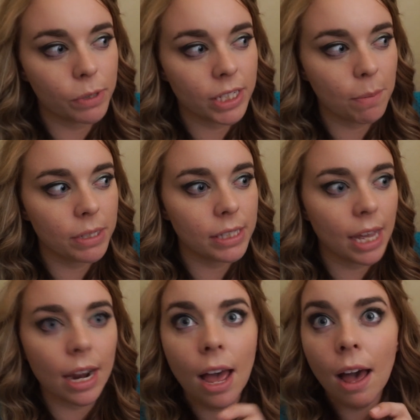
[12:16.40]
where someone
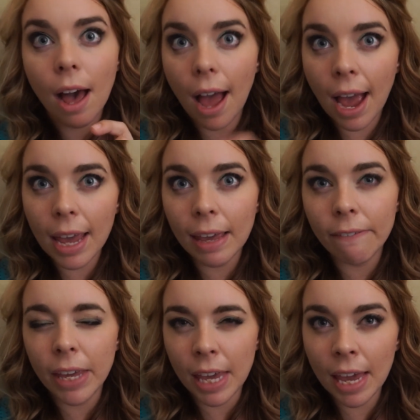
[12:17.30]
said, I
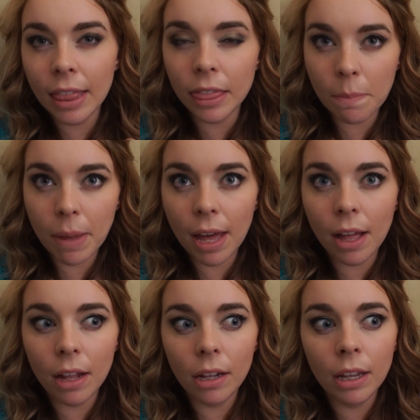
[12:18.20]
have hit the
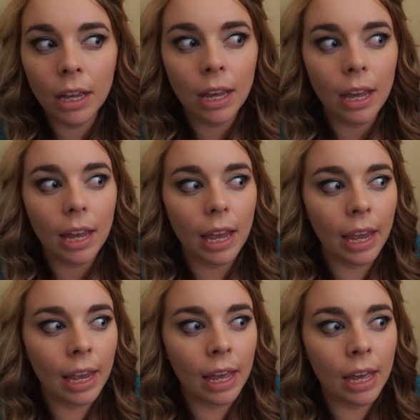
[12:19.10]
bell
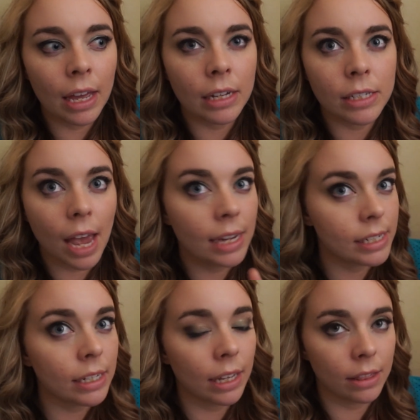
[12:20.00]
and I
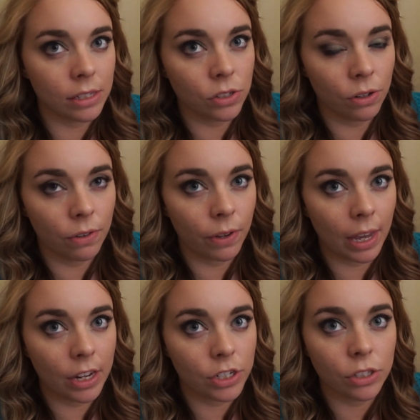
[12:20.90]
didn't get this
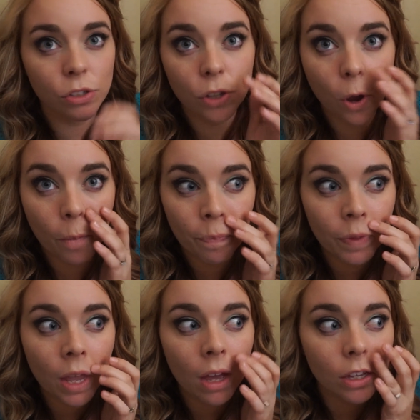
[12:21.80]
notification. So
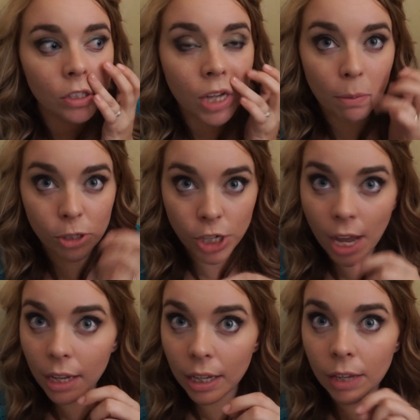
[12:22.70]
double
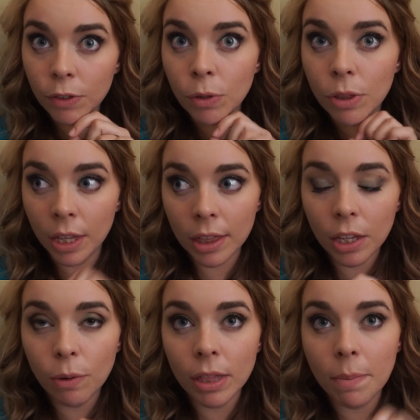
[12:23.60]
check. If you think
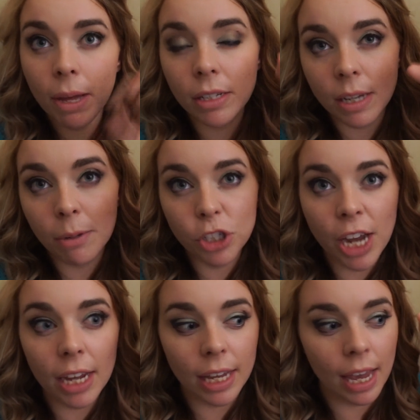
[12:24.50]
that you hit the bell, double
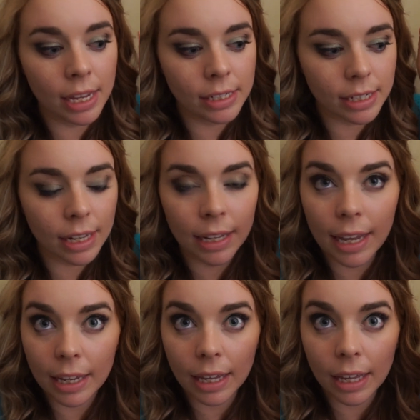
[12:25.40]
check and
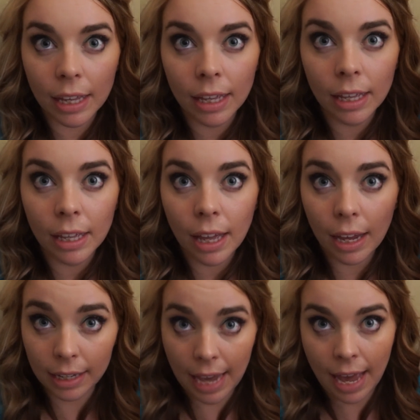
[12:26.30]
click
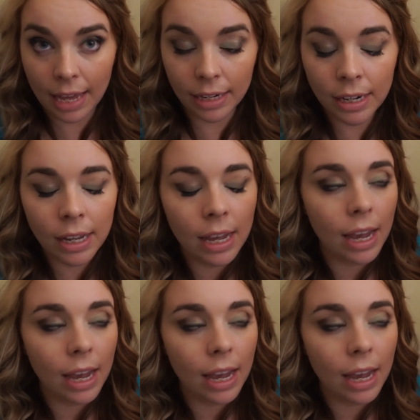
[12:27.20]
again.